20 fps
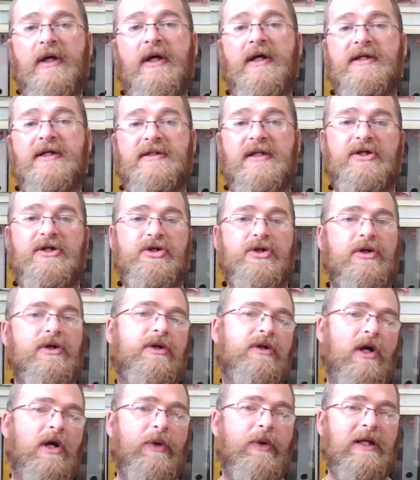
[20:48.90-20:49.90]
so that you can
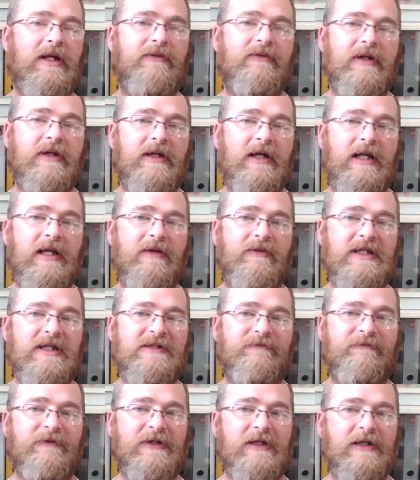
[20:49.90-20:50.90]
know whenever any of these
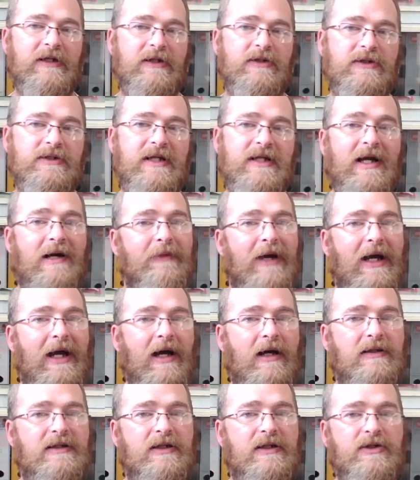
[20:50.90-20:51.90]
videos come
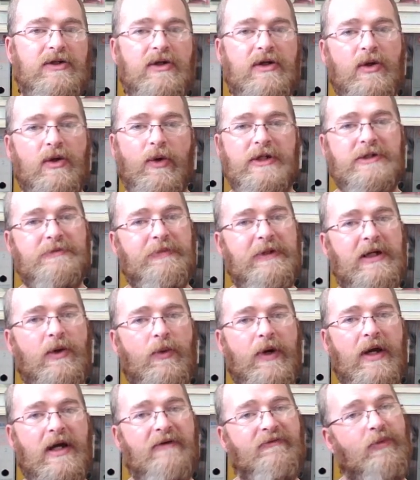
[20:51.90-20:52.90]
out and you can always be
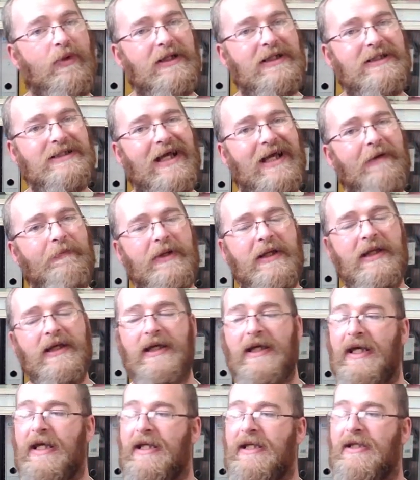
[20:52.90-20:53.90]
aware of what is happening
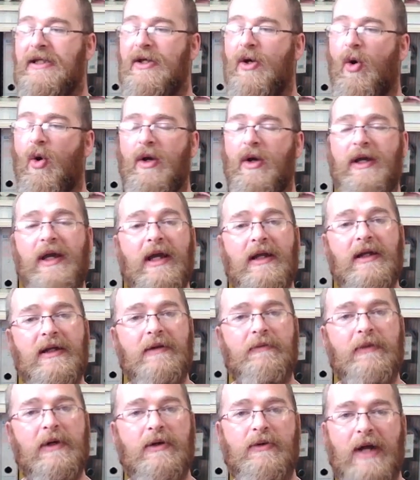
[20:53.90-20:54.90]
in your
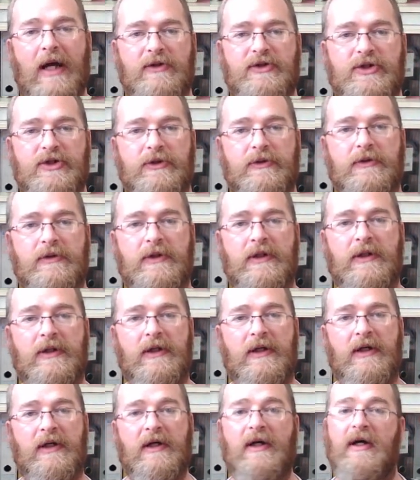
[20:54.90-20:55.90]
kingdom around you.
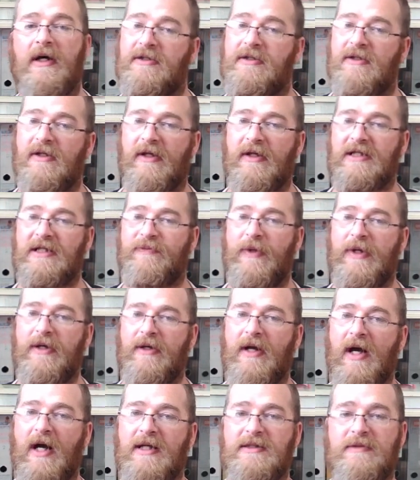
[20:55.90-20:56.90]
Until the next video,
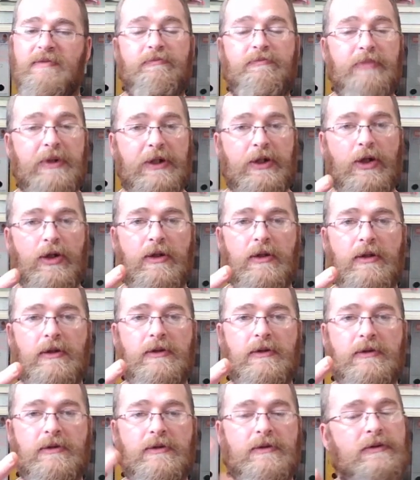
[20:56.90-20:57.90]
guys, be good,
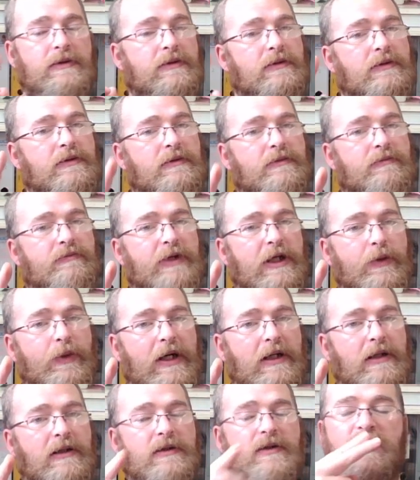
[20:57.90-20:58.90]
be
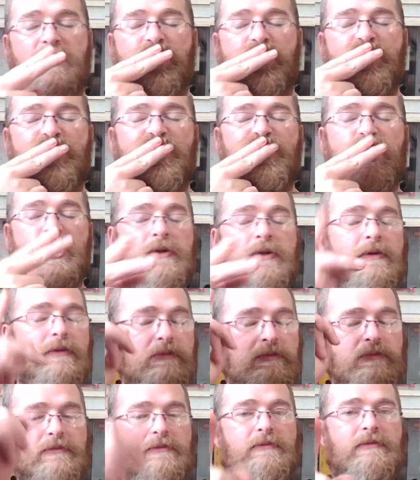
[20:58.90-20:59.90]
well,
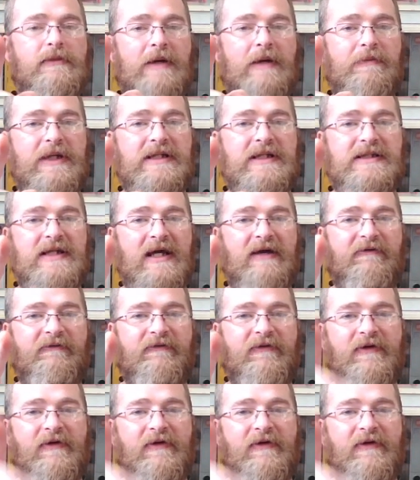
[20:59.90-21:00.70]
and be safe.